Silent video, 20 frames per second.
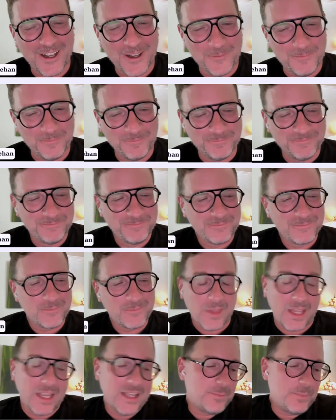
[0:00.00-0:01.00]
Um,
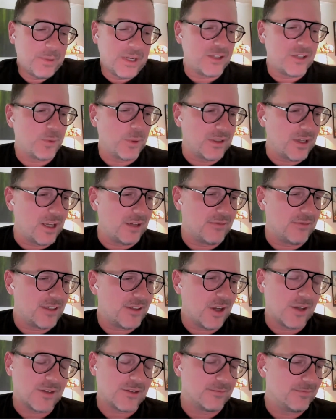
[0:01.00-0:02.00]
but it's well done.
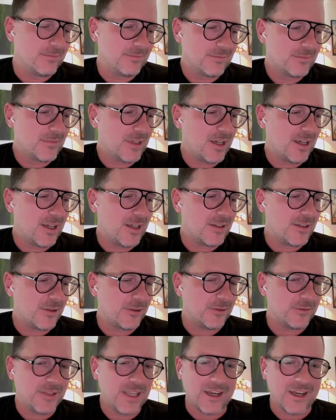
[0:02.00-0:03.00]
It's awesome.
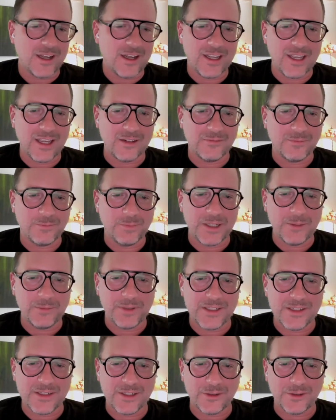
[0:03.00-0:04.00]
So yeah, again,
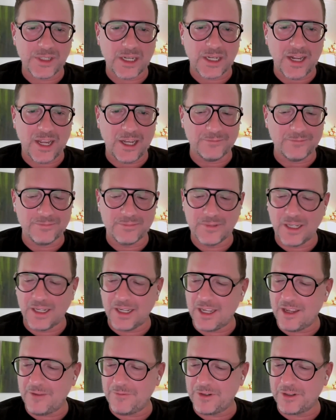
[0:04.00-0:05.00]
please go check it out.
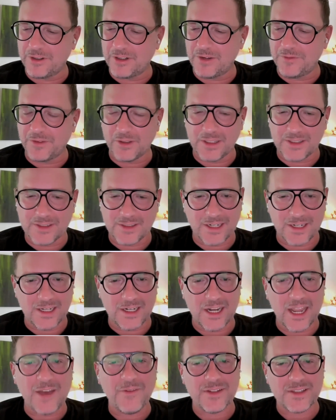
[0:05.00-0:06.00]
If you're
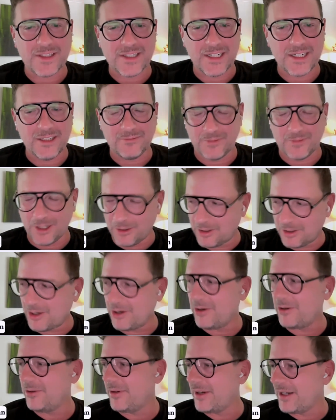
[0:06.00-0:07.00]
listening and you haven't seen it, go
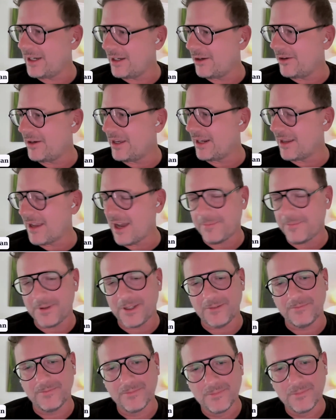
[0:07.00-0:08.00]
get a
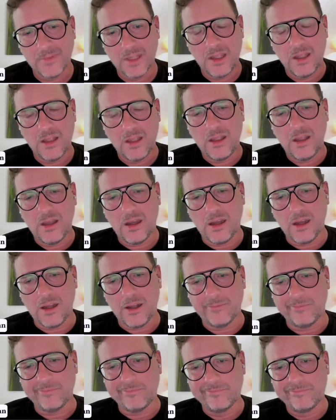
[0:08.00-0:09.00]
copy.
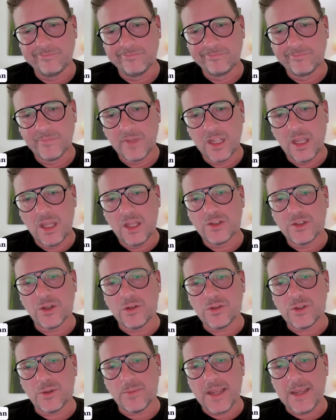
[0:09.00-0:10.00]
Um, so